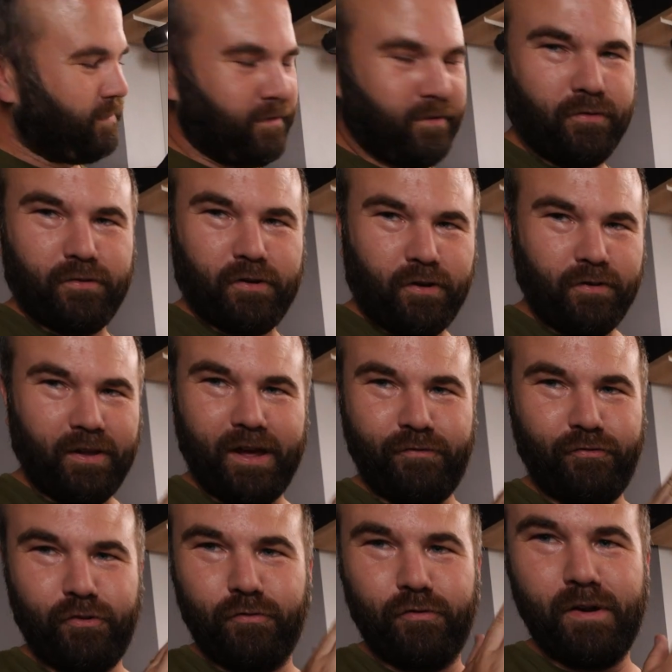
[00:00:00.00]
you don't
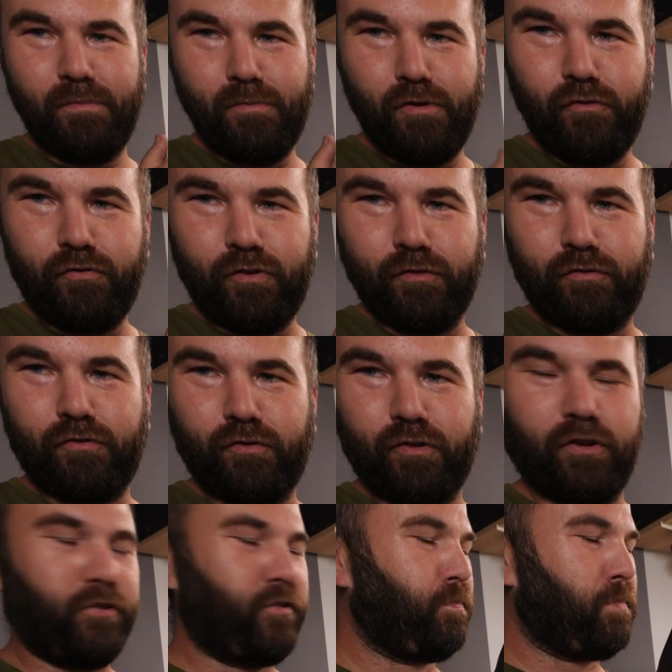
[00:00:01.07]
have to remove the
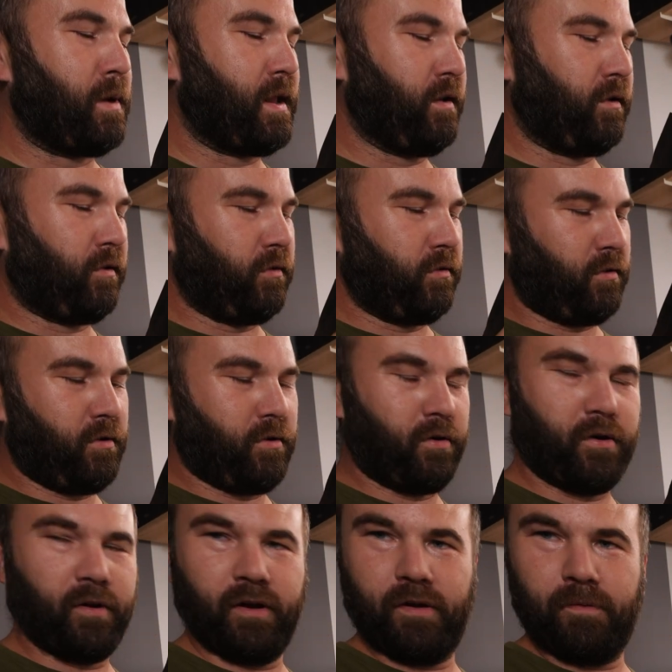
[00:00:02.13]
front panel
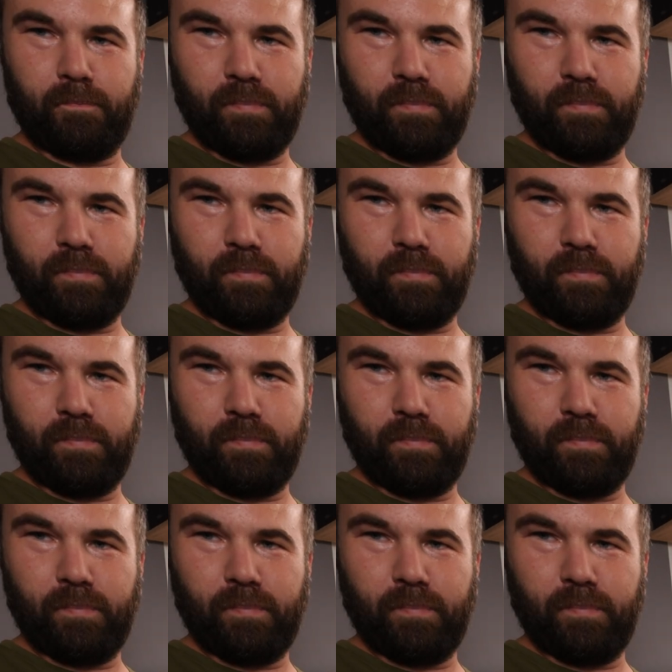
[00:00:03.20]
or the